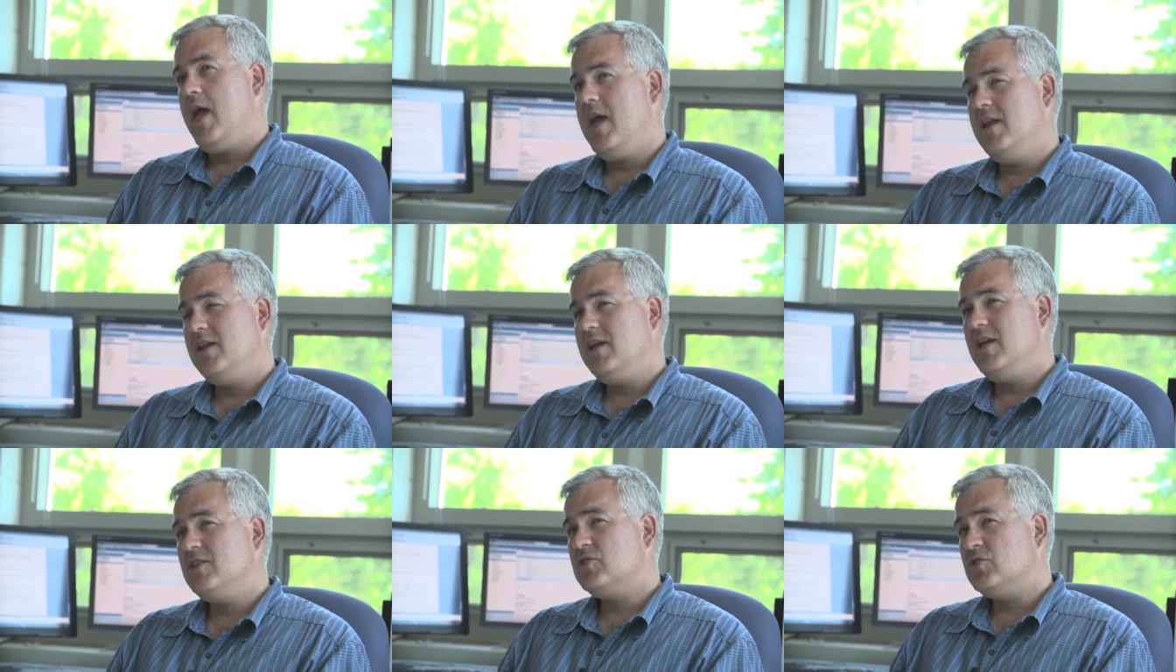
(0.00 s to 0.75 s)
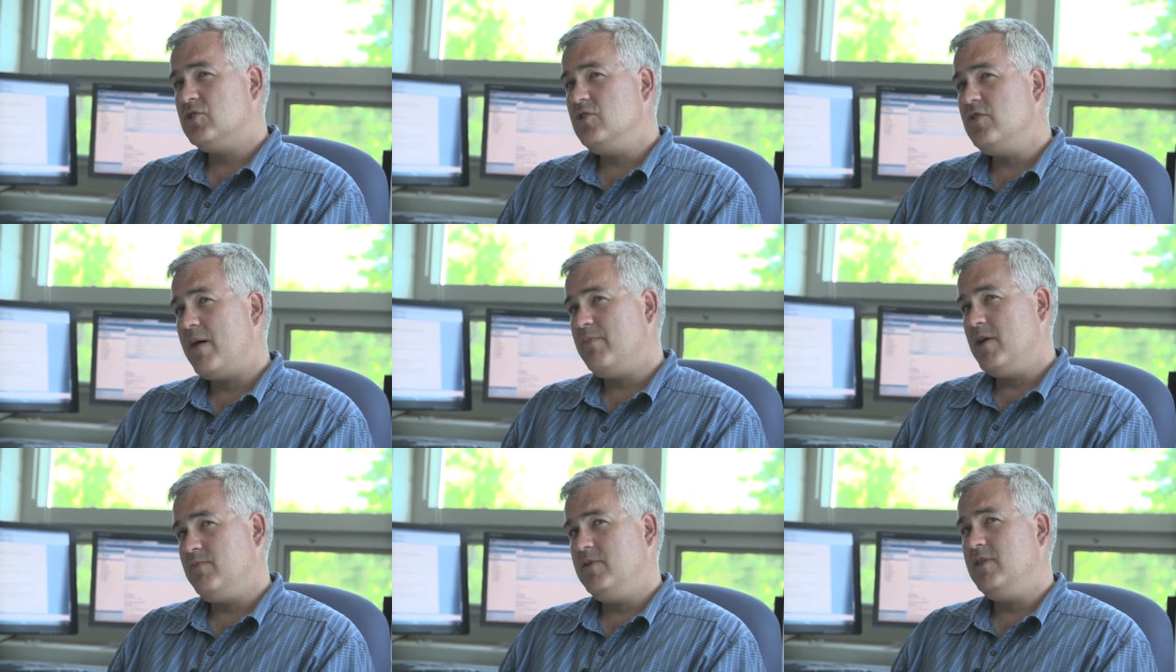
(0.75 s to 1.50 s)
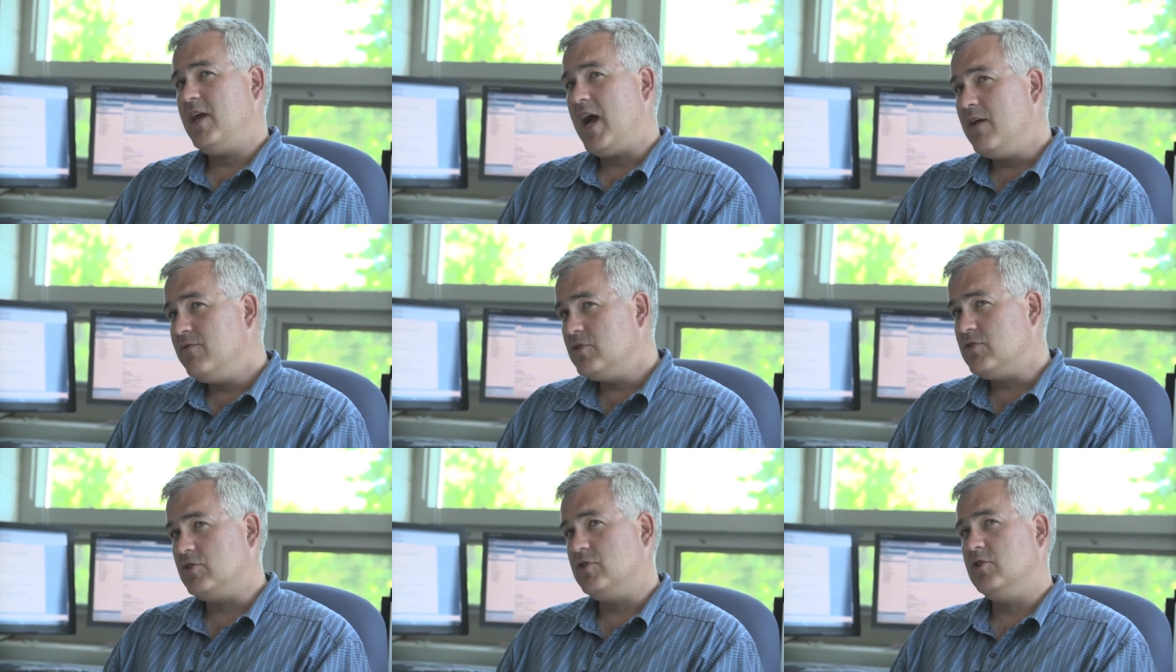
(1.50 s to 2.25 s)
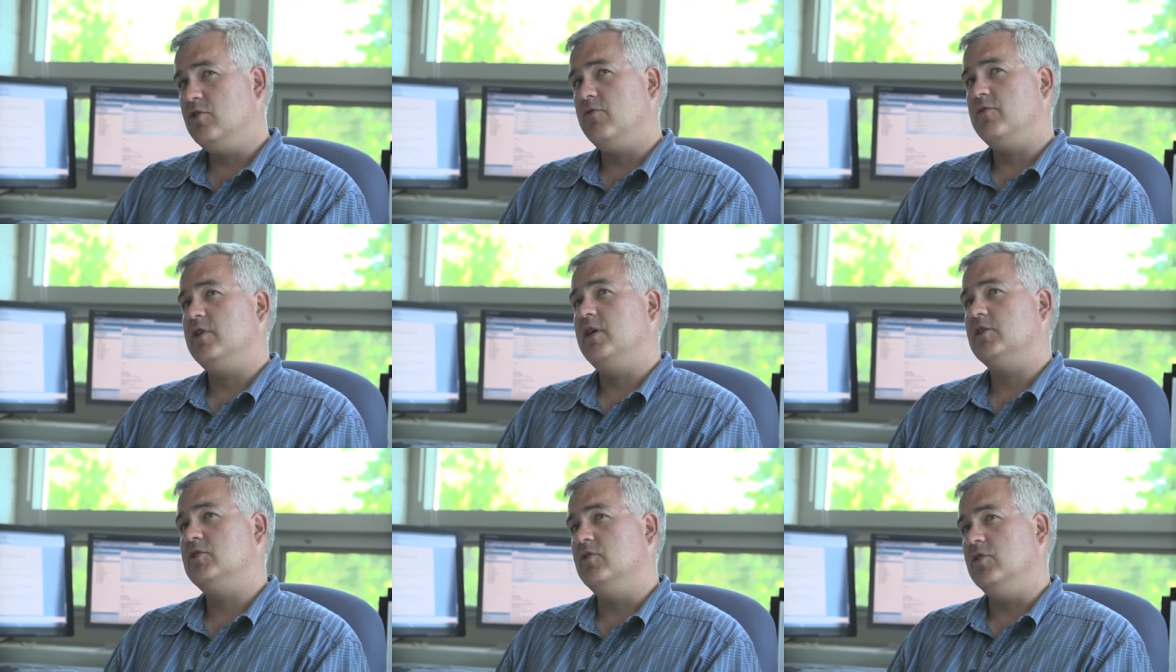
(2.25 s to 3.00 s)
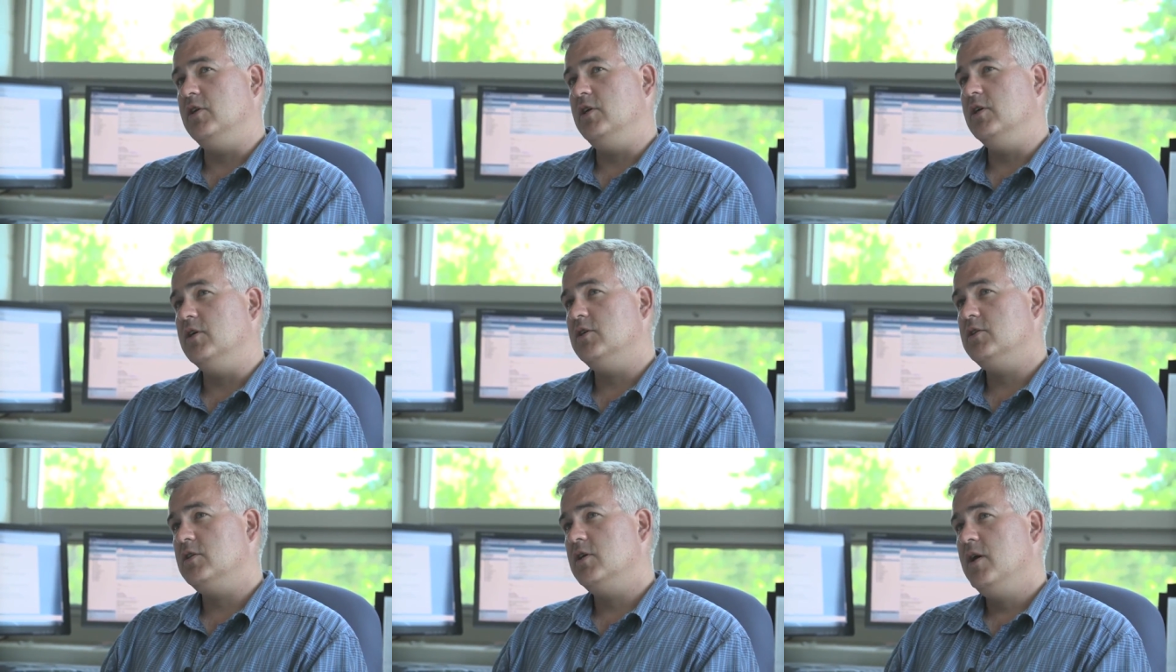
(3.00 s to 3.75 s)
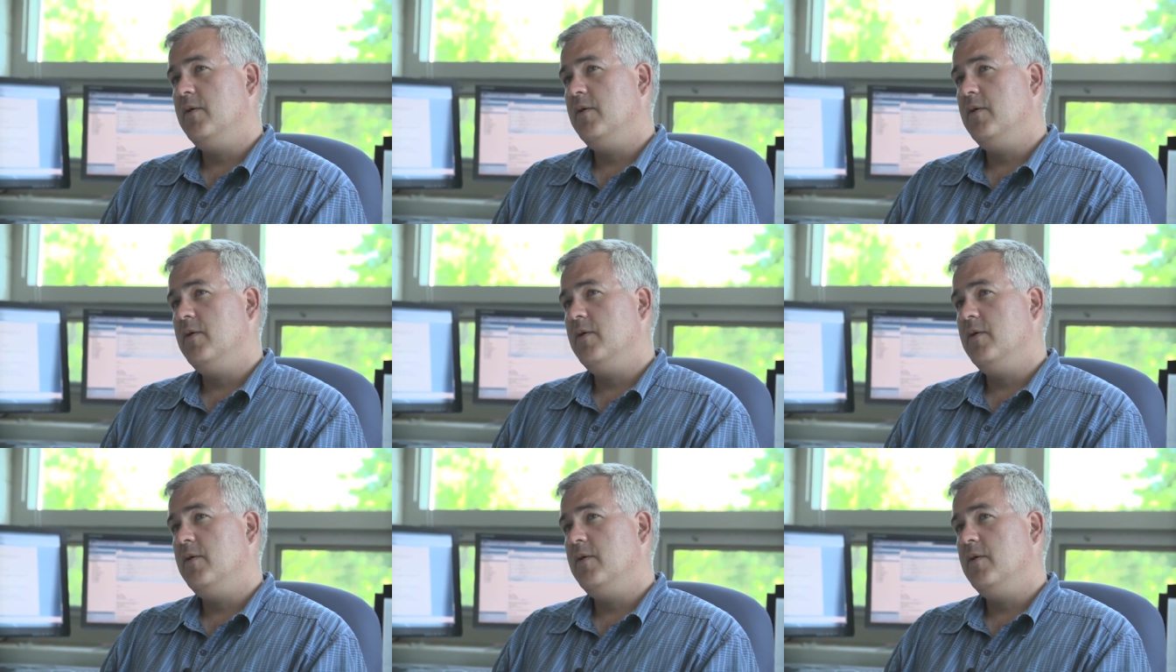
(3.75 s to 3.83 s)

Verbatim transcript: And it's true that might be the average return over the next 30 years,